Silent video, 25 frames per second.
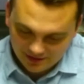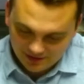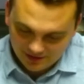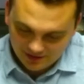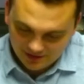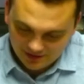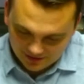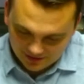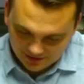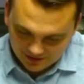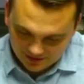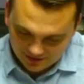
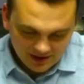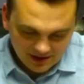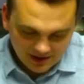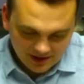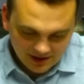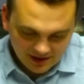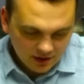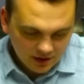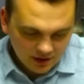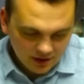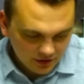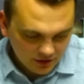Here's the
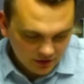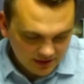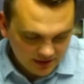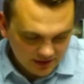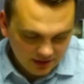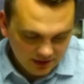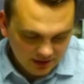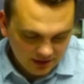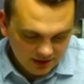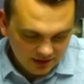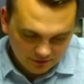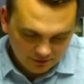
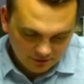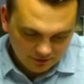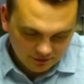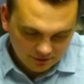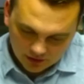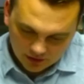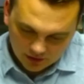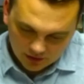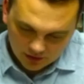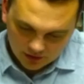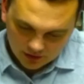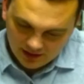13th,
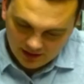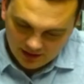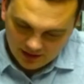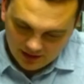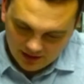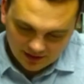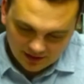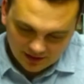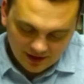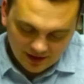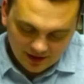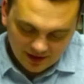
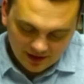14th,